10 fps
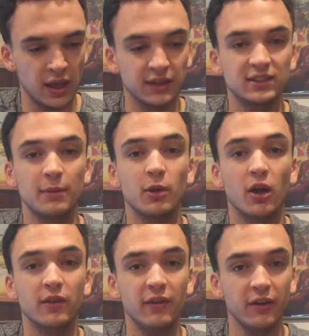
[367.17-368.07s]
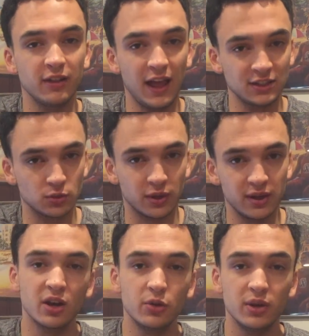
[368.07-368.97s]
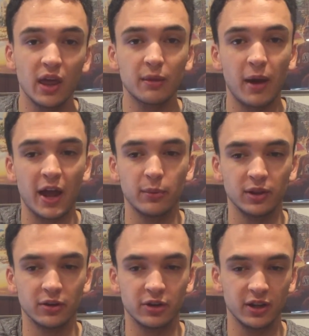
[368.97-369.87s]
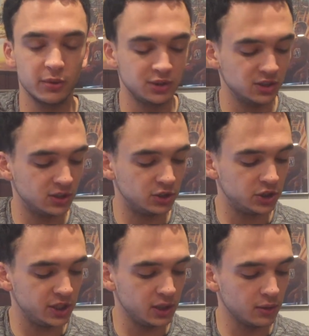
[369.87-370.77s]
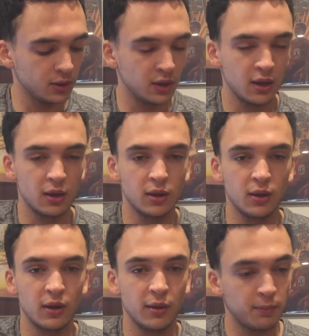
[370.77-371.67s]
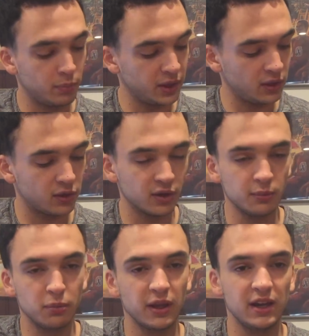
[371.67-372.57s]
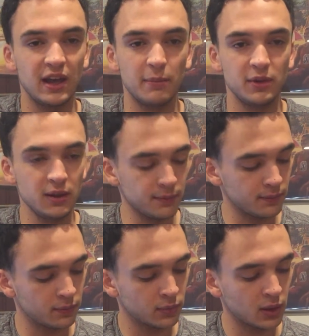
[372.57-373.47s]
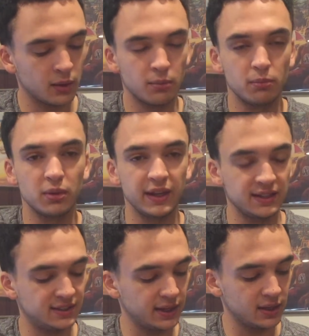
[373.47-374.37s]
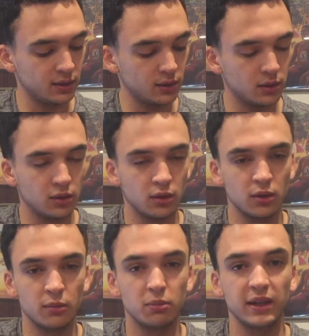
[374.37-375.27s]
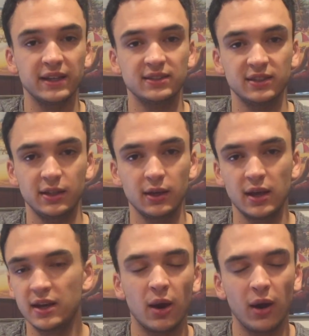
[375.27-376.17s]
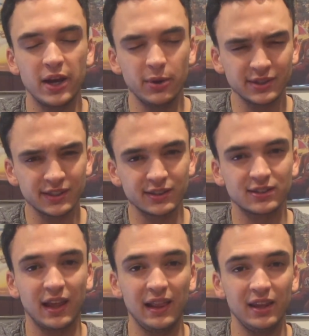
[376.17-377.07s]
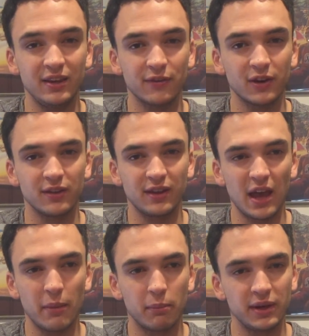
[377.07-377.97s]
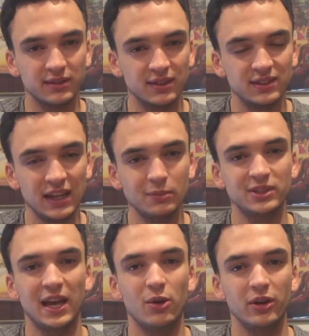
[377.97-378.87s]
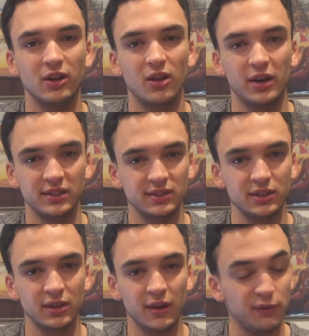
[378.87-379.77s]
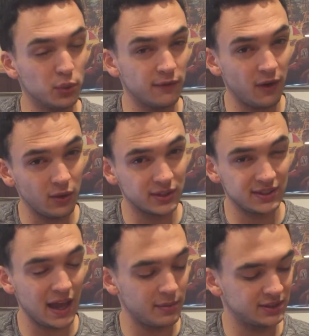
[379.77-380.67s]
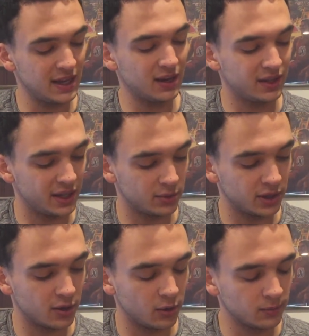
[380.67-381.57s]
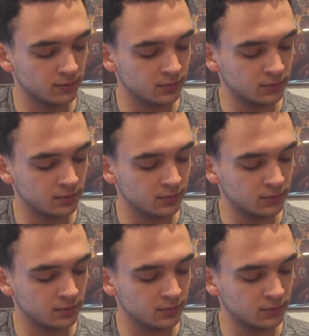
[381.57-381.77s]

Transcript: except on the very last one, you're gonna do another pattern we learned earlier, which is the G, play the third, play an empty, play a second, play a C. Now, I know it says it's slightly different on the tab, but it's the same sound and a lot easier. If you were to follow this tab exactly, it would go,